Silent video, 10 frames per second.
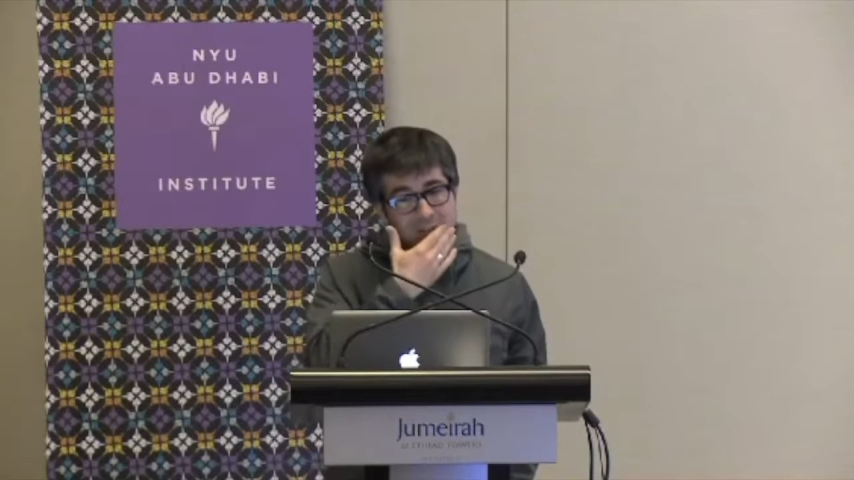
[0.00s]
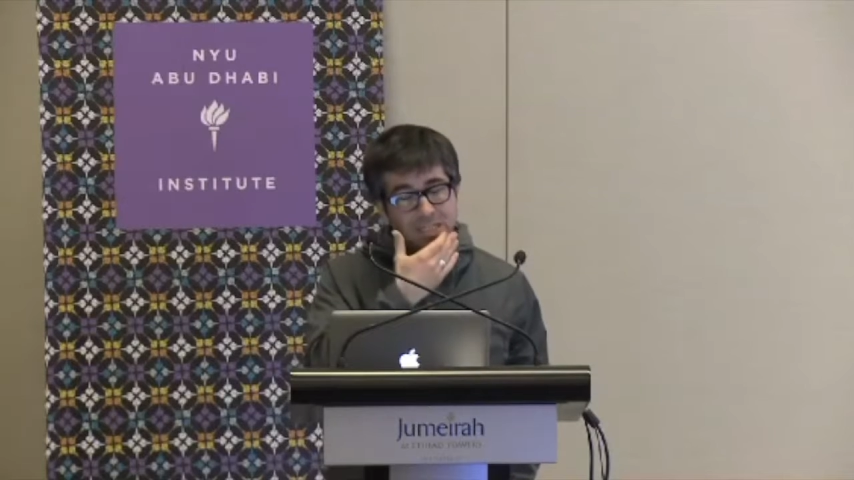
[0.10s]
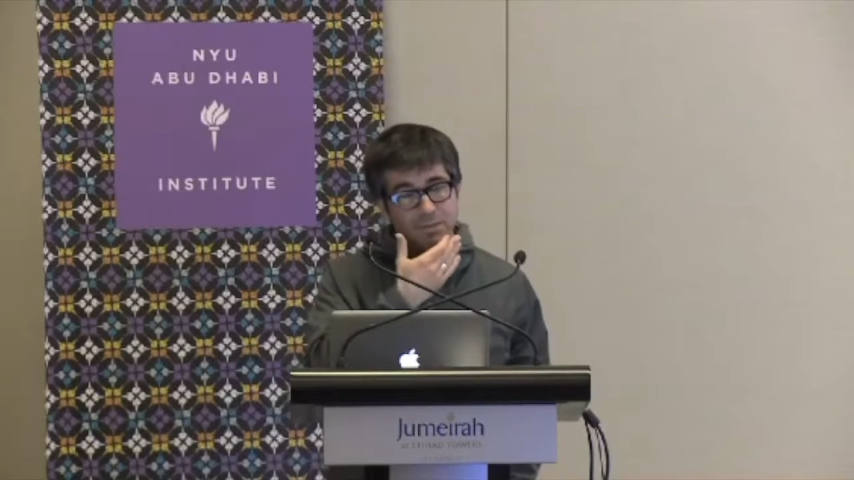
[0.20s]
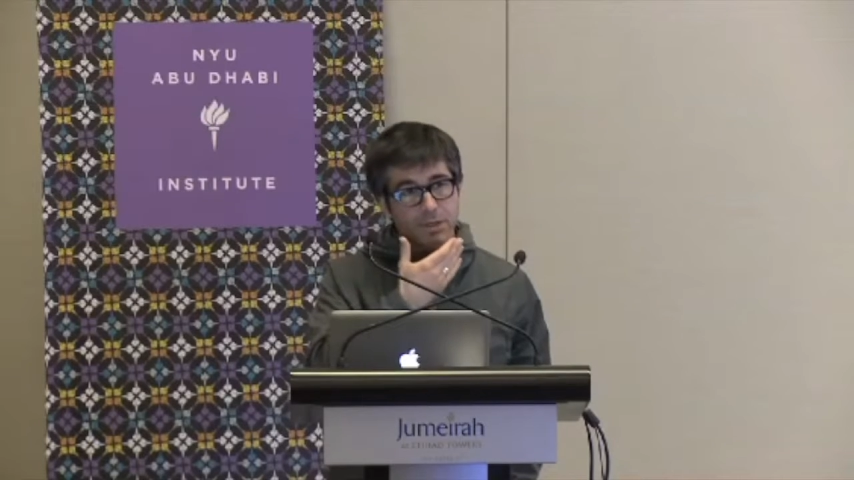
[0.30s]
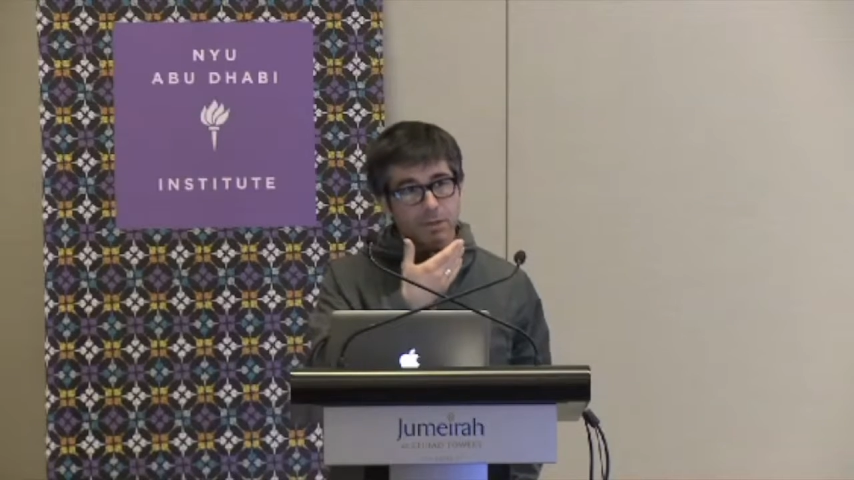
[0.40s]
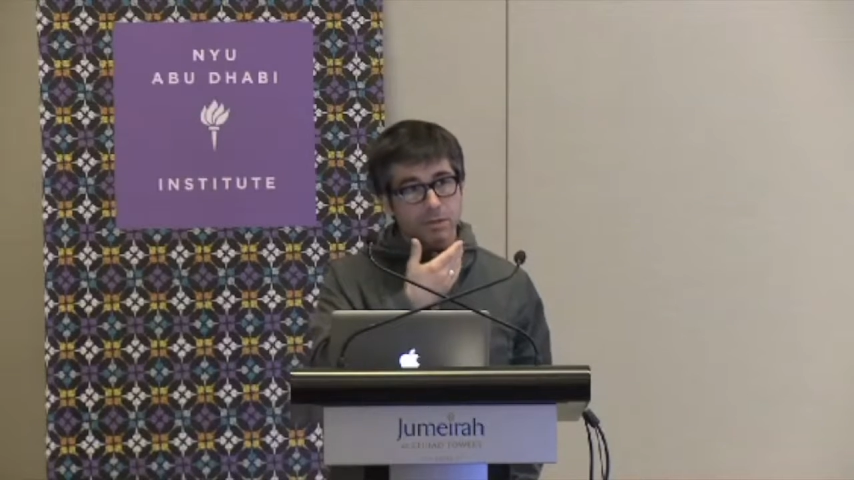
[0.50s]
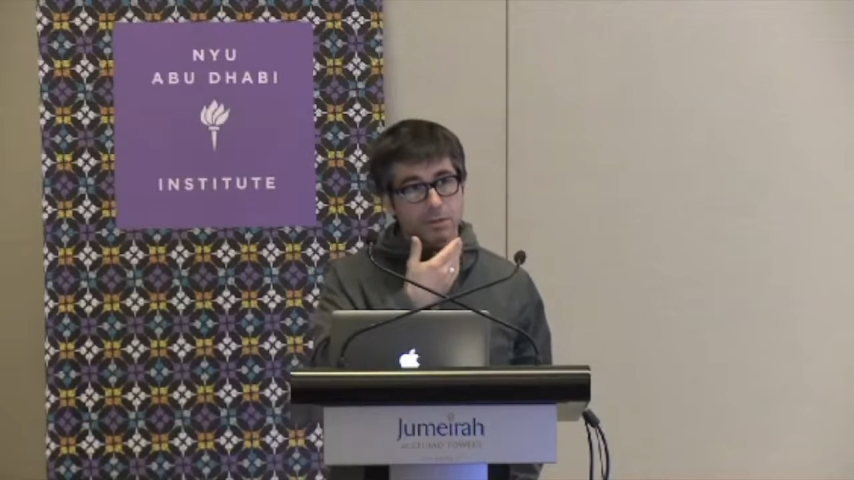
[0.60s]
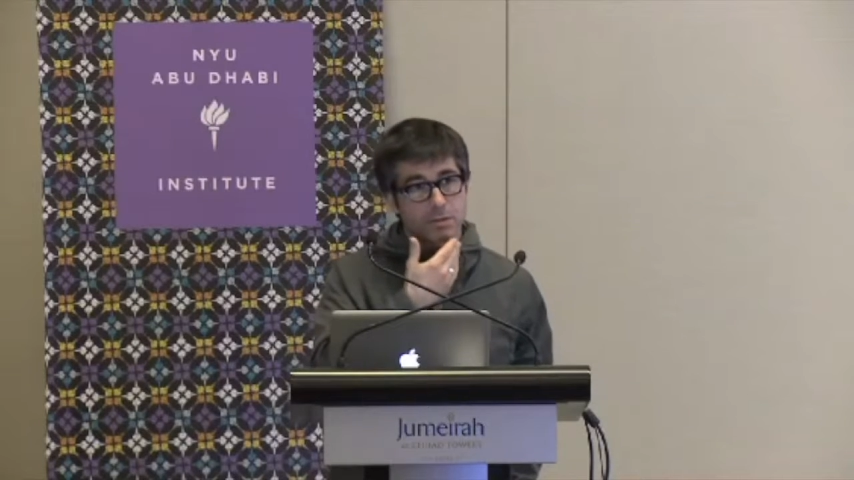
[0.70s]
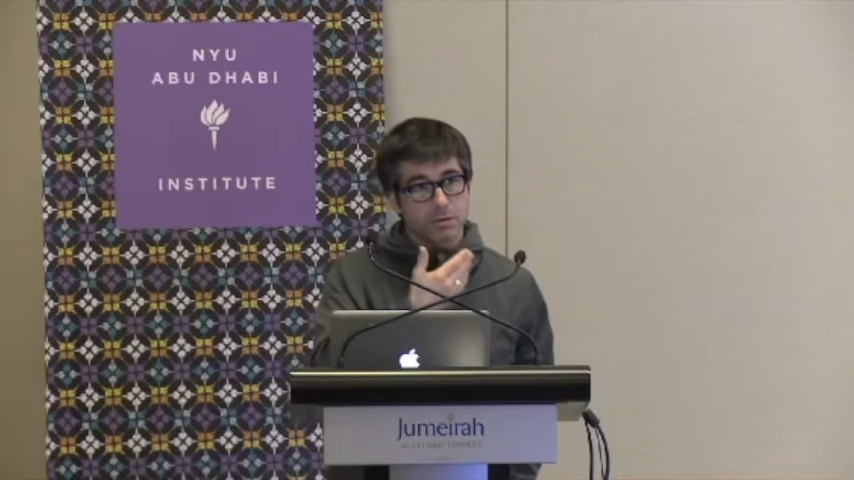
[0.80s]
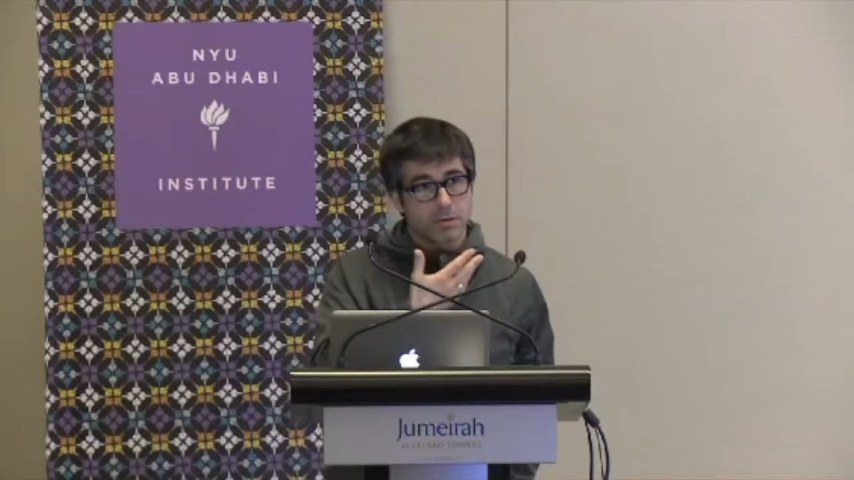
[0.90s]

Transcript: difficult